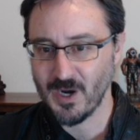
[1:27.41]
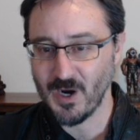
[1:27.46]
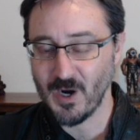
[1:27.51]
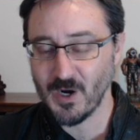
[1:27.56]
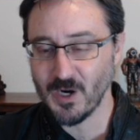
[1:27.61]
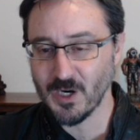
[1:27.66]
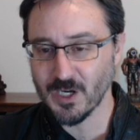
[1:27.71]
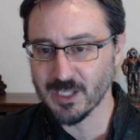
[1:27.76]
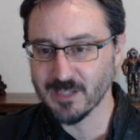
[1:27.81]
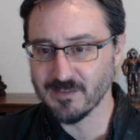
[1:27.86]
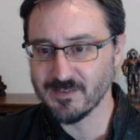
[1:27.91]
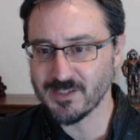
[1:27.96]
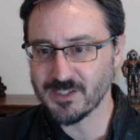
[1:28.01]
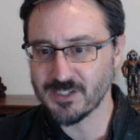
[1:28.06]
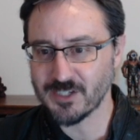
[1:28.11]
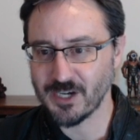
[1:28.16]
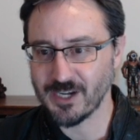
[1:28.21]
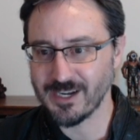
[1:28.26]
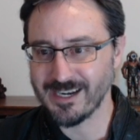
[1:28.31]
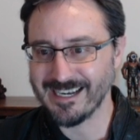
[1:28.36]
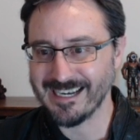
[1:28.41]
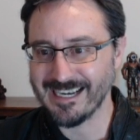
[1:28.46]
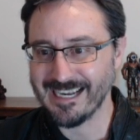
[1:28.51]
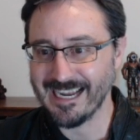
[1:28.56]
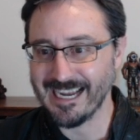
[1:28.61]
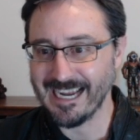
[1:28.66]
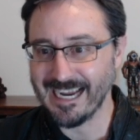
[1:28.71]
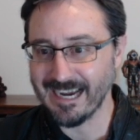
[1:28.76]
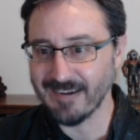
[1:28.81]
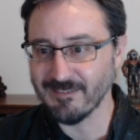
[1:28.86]
All of a sudden,
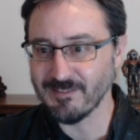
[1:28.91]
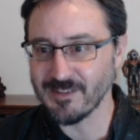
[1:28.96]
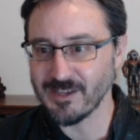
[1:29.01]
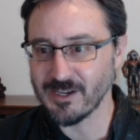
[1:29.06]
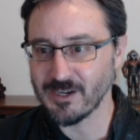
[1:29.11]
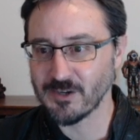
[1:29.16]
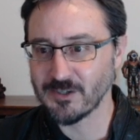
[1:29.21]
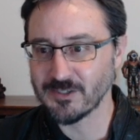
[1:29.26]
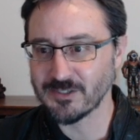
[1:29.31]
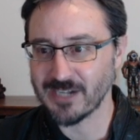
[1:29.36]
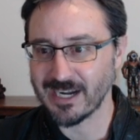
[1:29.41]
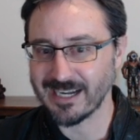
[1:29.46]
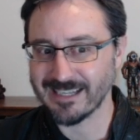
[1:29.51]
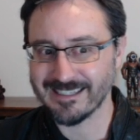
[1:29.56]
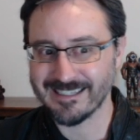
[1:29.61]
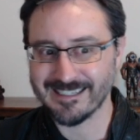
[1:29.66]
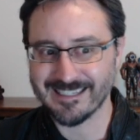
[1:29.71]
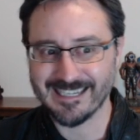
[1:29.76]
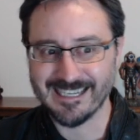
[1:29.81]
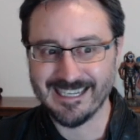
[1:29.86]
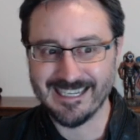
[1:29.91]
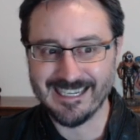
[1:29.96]
everything goes silent.